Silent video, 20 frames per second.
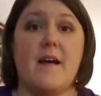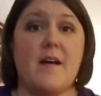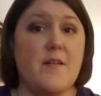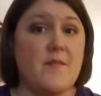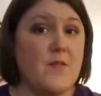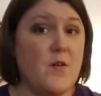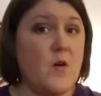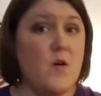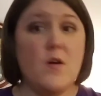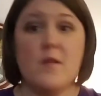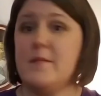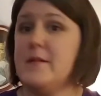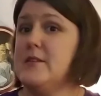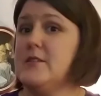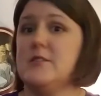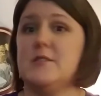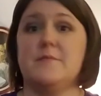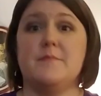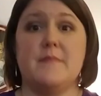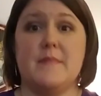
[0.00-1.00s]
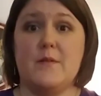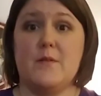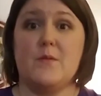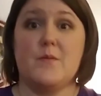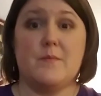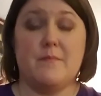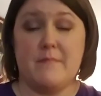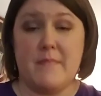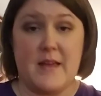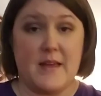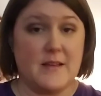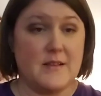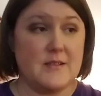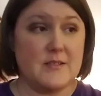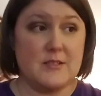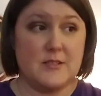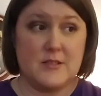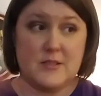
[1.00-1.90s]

have a whole bunch of makes